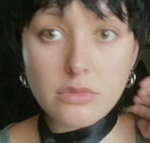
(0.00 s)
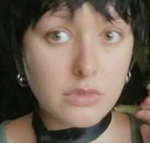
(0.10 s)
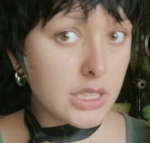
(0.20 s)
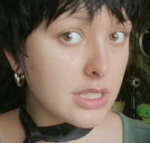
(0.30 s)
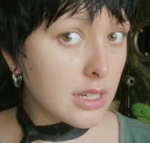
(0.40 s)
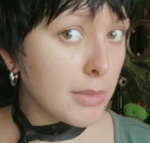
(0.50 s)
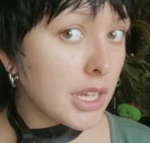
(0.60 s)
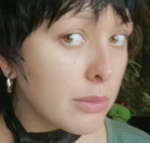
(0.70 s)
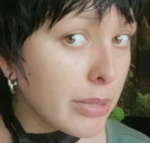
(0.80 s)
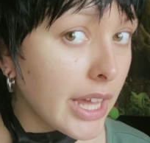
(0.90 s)
Let's dye my
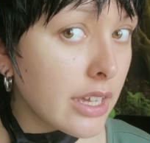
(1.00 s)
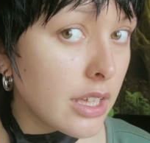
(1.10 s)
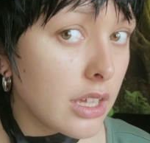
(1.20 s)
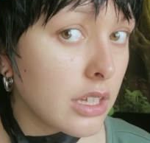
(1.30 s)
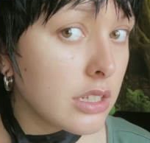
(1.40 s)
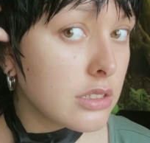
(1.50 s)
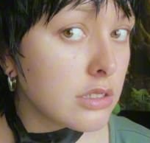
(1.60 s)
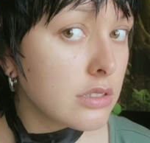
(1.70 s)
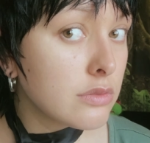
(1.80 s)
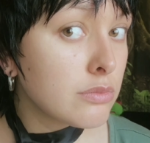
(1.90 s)
hair black
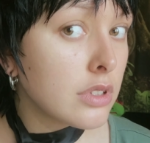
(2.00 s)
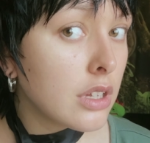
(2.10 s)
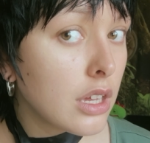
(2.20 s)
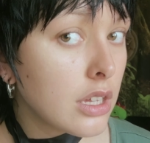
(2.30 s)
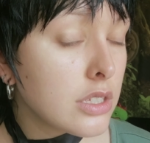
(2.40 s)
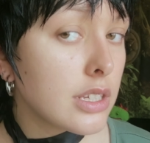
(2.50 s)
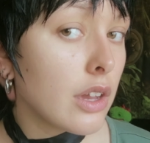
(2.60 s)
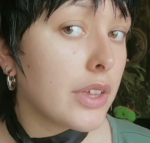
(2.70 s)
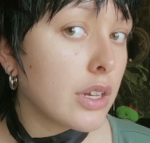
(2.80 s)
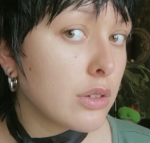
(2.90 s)
and see
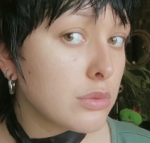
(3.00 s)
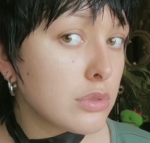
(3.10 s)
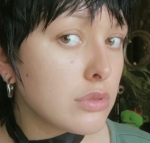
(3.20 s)
how that goes.